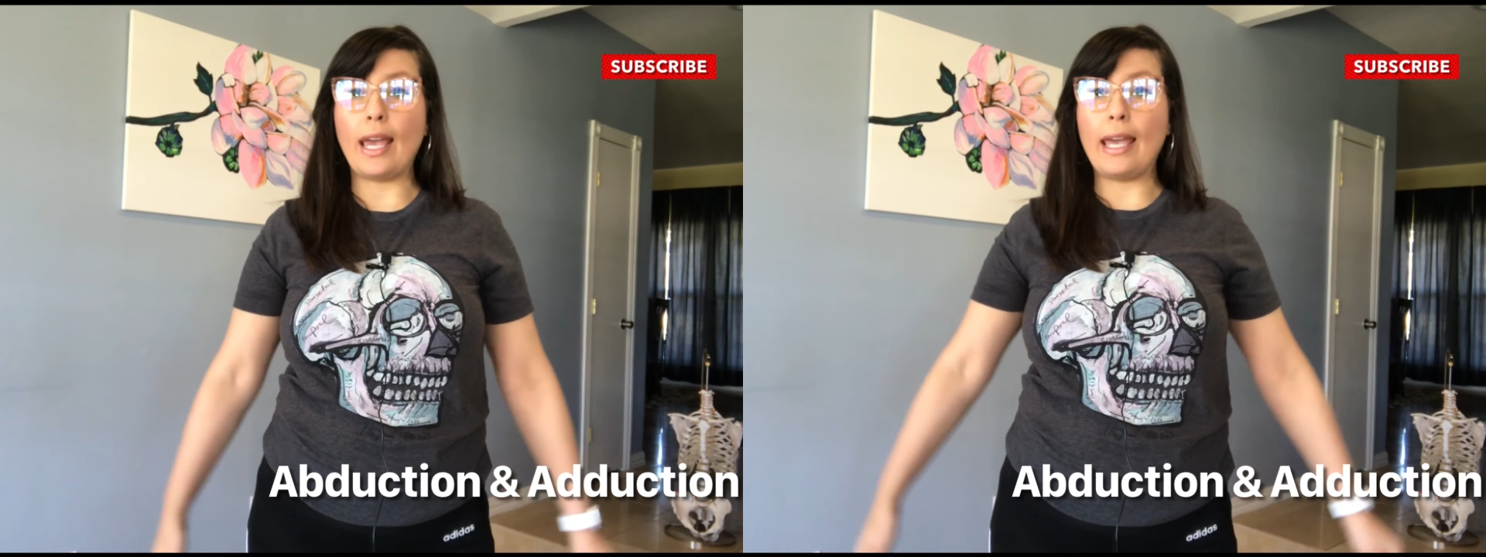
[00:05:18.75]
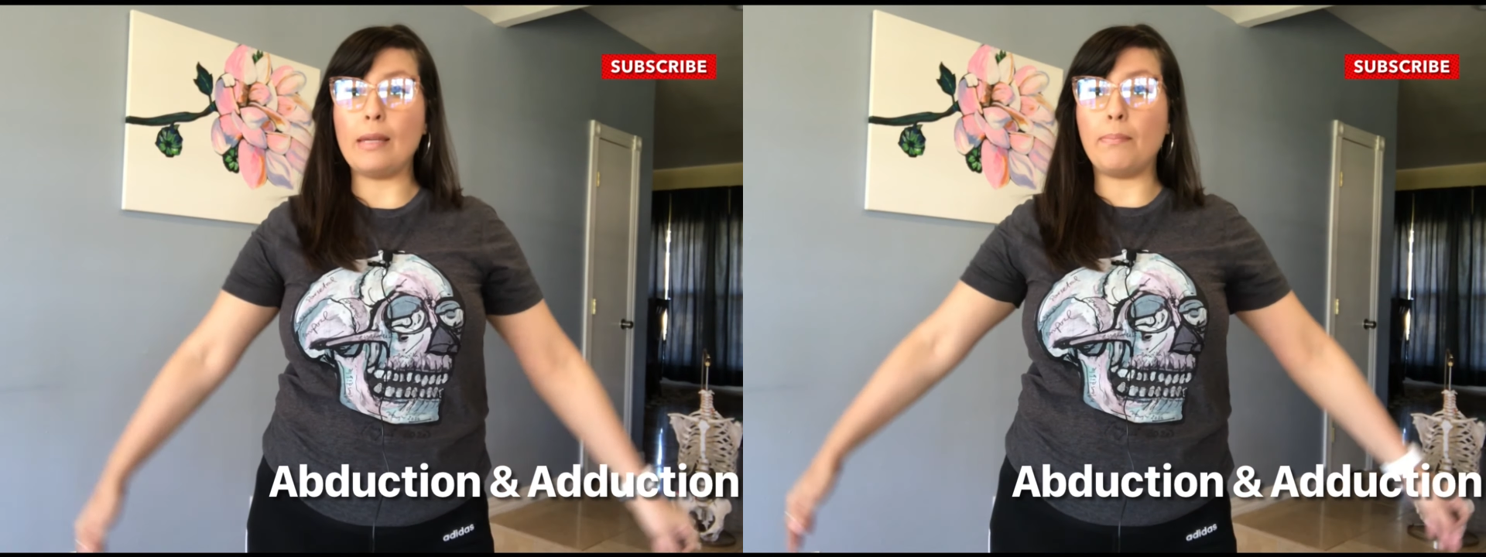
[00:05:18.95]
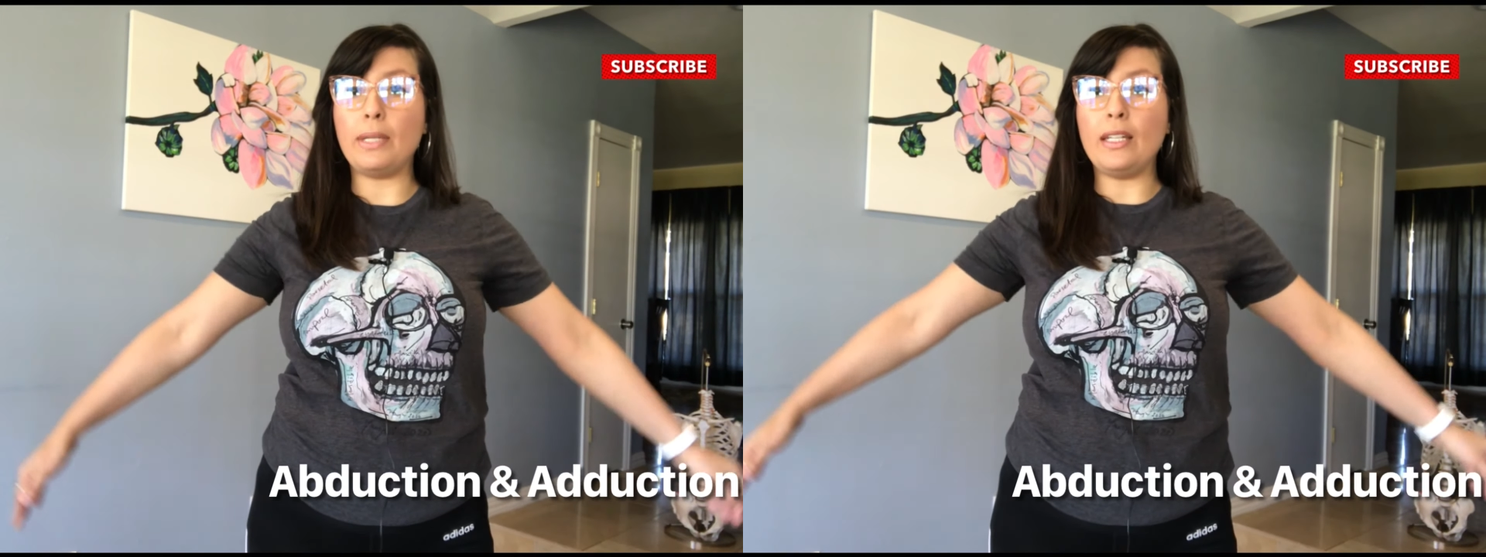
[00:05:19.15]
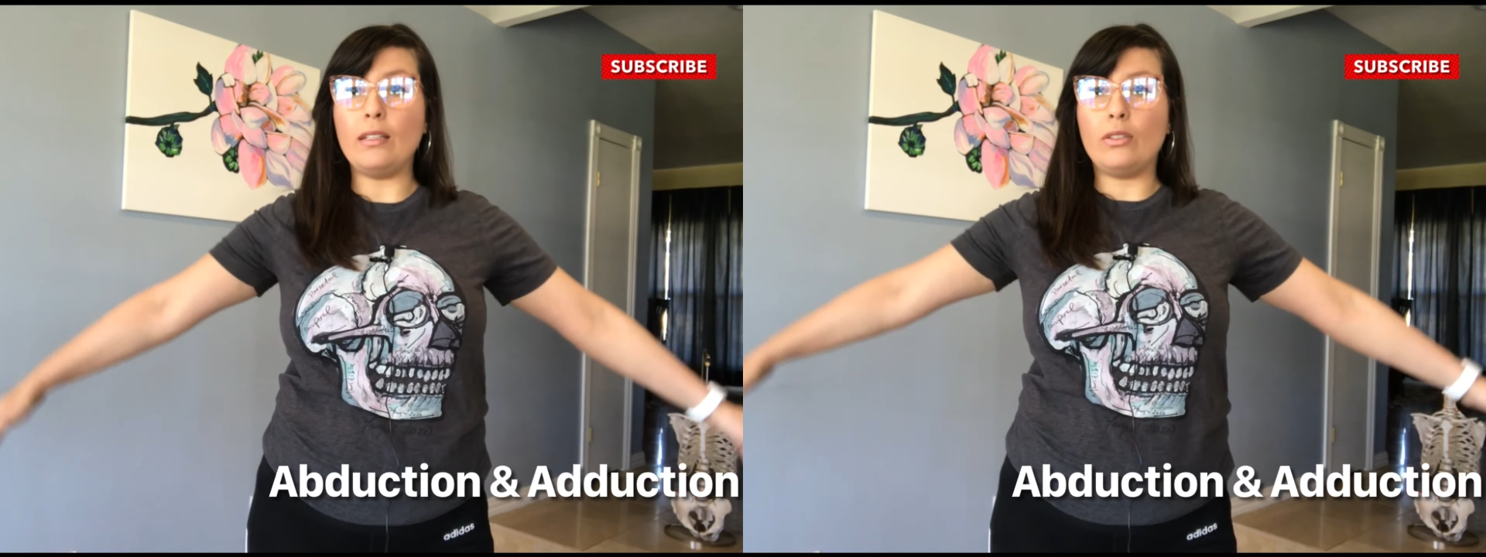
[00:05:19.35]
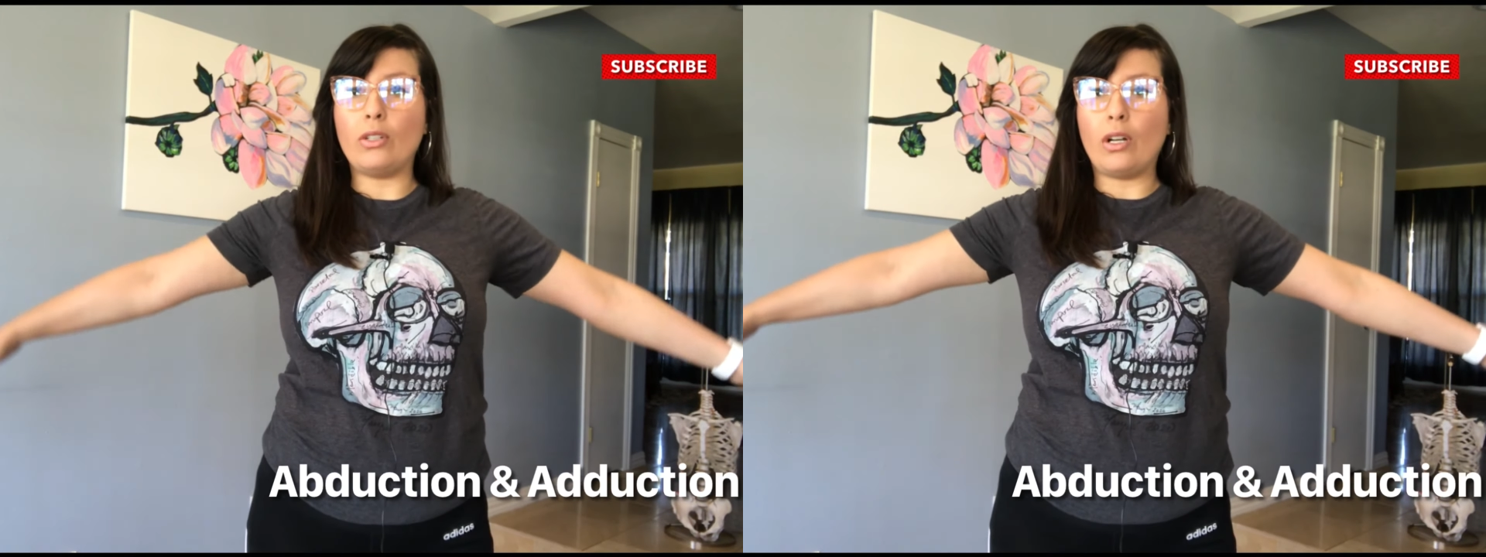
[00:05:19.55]

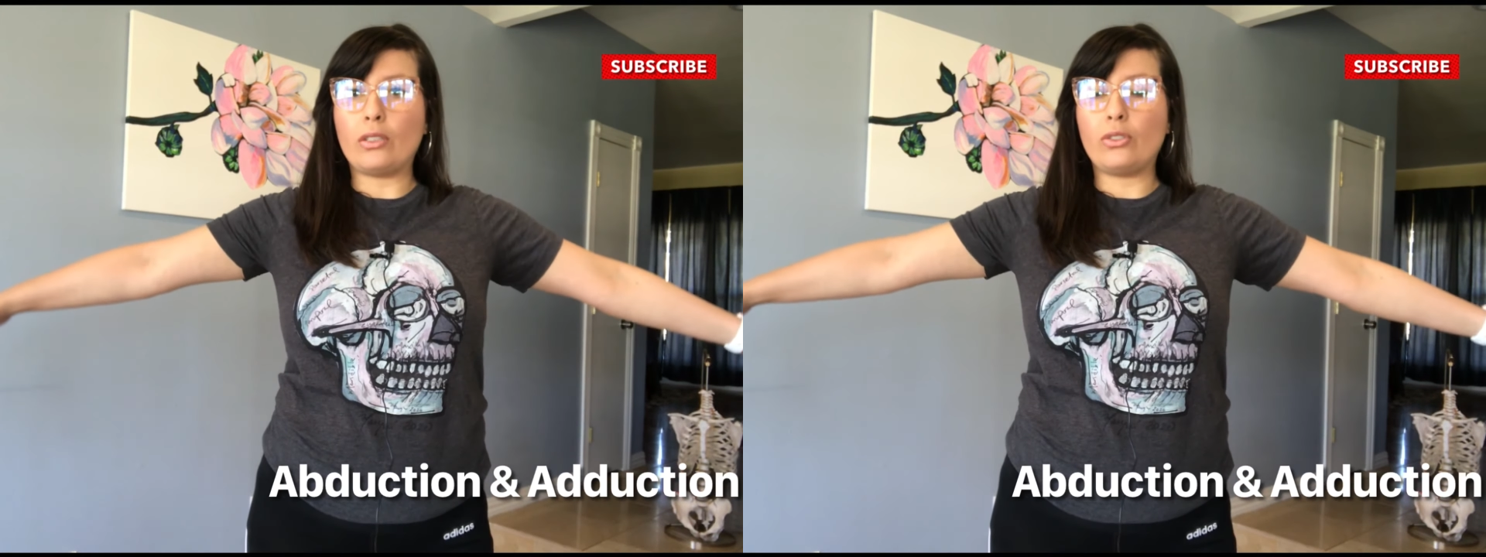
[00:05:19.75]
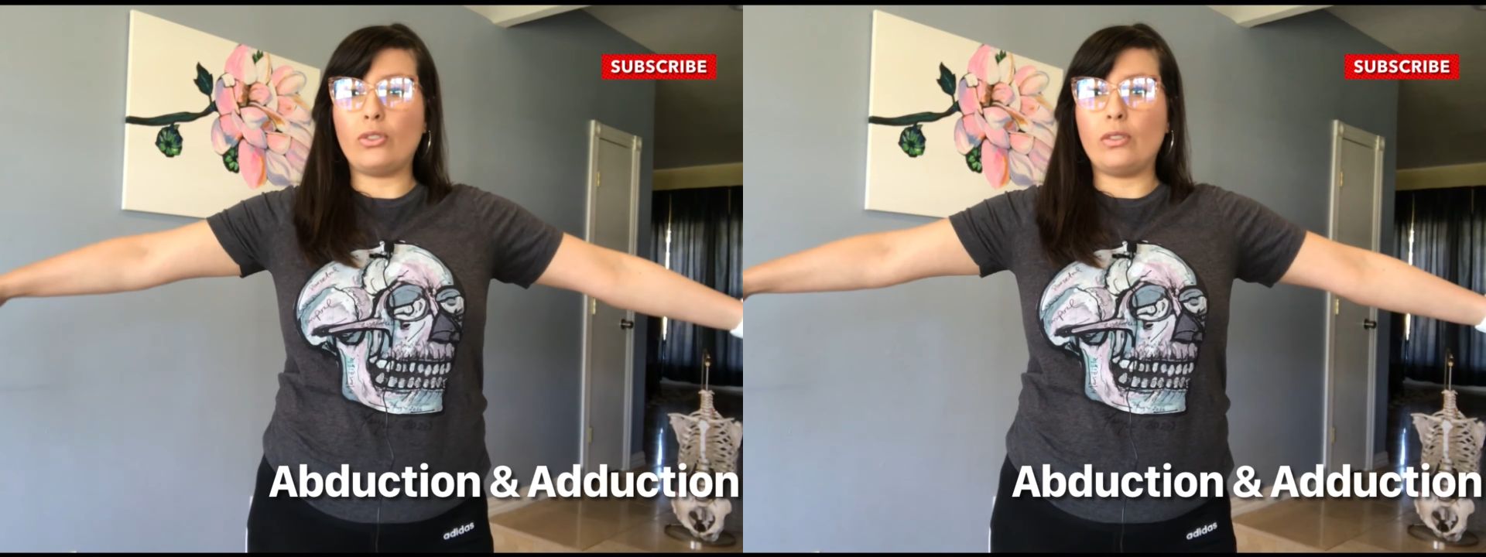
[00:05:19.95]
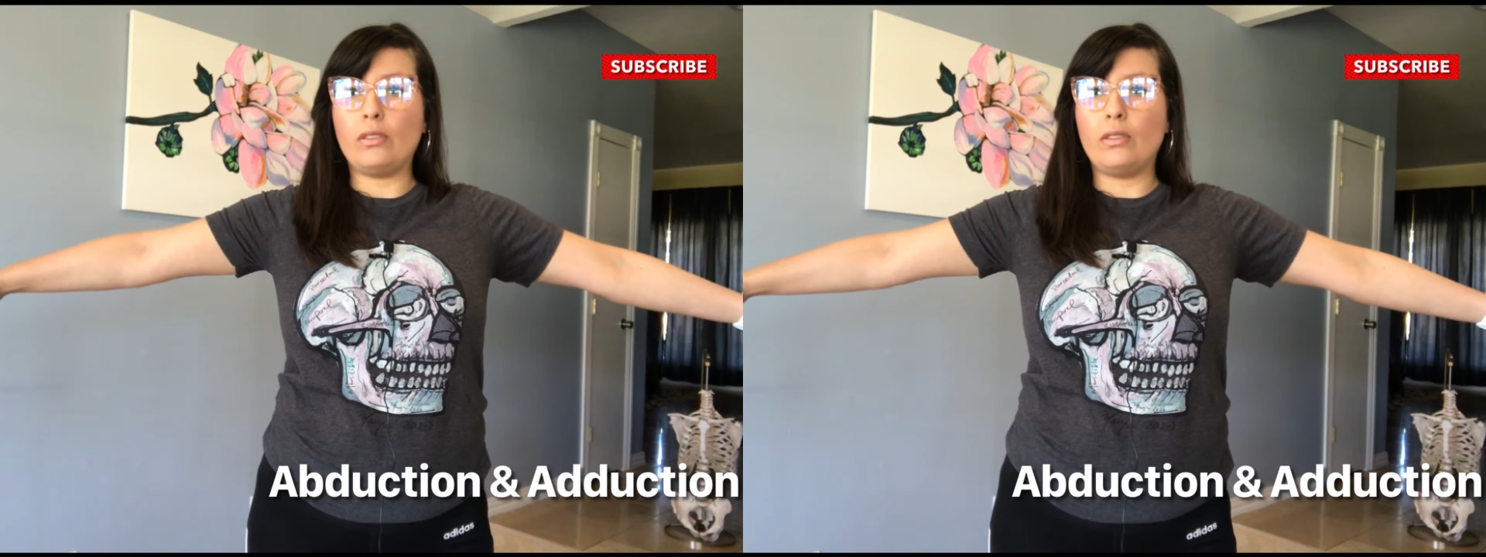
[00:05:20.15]
abduction.